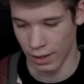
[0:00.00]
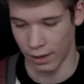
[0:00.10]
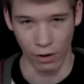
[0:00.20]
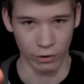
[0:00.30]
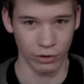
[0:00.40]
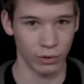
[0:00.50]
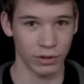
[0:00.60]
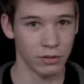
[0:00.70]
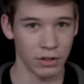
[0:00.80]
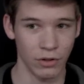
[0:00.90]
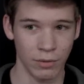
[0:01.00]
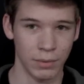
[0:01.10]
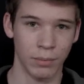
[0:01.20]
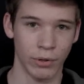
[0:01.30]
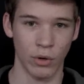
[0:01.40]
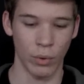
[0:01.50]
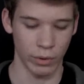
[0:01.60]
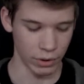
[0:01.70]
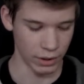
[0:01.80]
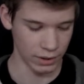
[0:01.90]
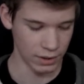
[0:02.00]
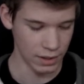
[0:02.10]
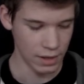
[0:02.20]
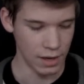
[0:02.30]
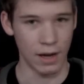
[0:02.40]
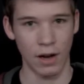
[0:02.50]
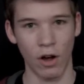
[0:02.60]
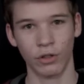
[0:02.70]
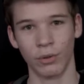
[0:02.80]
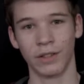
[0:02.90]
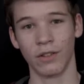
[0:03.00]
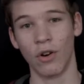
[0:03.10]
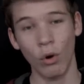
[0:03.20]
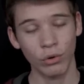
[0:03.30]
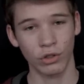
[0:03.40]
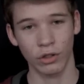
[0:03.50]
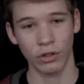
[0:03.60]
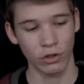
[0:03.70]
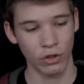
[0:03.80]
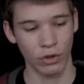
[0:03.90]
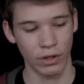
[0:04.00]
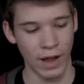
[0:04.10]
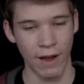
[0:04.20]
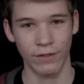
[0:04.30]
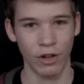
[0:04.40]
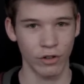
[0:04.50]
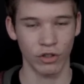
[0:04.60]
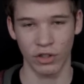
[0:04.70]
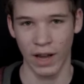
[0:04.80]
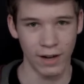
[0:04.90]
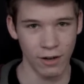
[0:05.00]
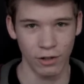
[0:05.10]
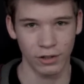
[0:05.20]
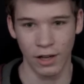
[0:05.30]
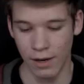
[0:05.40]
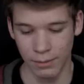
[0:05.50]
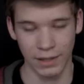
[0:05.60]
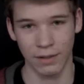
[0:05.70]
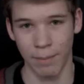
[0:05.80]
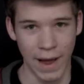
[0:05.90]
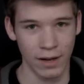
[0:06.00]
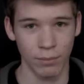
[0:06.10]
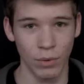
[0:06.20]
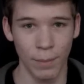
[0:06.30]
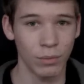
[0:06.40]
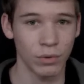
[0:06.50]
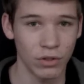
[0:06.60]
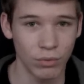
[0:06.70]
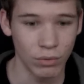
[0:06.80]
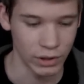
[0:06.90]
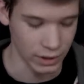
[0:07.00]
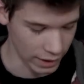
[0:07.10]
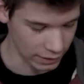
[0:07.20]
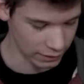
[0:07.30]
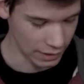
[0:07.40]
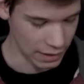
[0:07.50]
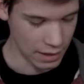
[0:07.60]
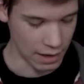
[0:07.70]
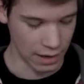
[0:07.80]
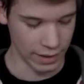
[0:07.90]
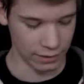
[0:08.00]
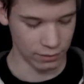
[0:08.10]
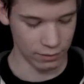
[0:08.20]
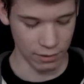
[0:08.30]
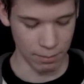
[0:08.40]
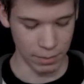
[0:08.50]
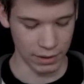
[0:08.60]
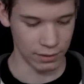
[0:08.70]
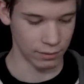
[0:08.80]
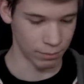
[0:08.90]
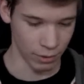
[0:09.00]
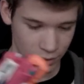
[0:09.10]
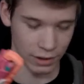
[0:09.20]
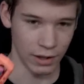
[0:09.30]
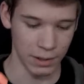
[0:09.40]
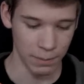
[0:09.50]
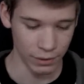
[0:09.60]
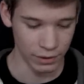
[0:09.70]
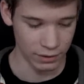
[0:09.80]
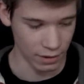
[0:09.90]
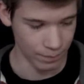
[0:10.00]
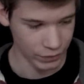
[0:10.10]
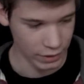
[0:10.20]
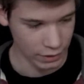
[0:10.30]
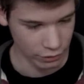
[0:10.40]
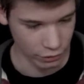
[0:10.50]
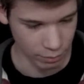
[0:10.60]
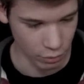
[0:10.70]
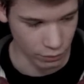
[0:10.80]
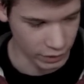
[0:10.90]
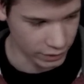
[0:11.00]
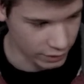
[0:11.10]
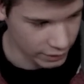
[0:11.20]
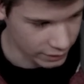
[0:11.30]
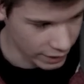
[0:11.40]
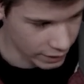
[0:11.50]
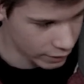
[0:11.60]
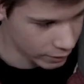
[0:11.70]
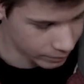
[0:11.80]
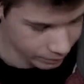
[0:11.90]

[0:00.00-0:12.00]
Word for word: Uh, also, you can be pretty quick with it. Uh, also has a holster, so you can have it on your side at all times as a backup weapon, which is really nice. Uh, that's the biggest part that I like about this gun. Just put these to the side here.